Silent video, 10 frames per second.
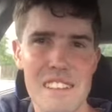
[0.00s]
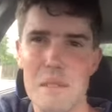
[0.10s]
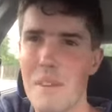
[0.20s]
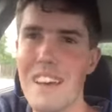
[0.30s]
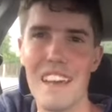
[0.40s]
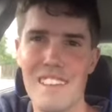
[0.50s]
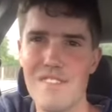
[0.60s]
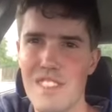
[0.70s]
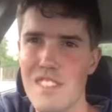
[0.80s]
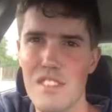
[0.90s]
But yeah,
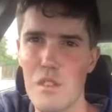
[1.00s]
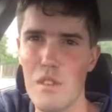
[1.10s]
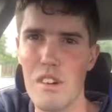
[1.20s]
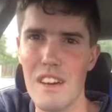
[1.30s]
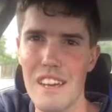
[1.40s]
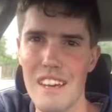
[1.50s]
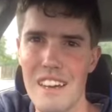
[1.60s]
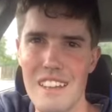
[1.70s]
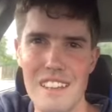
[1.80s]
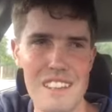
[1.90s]
just thought
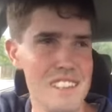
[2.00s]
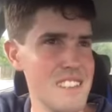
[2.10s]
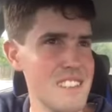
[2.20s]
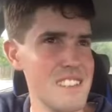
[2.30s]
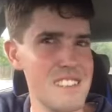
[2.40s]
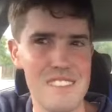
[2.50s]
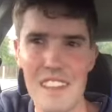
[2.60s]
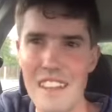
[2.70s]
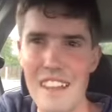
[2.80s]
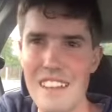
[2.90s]
I say
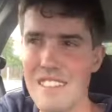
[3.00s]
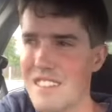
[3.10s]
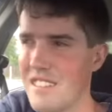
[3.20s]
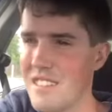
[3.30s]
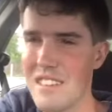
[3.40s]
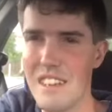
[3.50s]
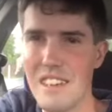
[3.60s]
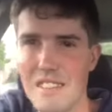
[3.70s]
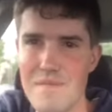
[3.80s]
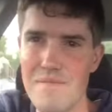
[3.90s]
that just
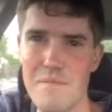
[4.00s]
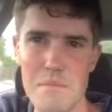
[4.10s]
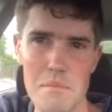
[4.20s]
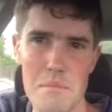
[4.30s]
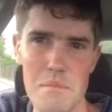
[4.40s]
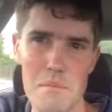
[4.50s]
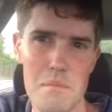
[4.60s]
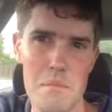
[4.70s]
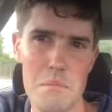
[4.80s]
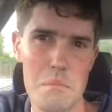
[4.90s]

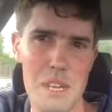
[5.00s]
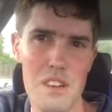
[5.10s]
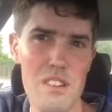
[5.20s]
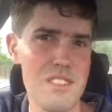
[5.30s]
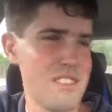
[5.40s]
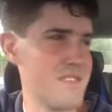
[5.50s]
because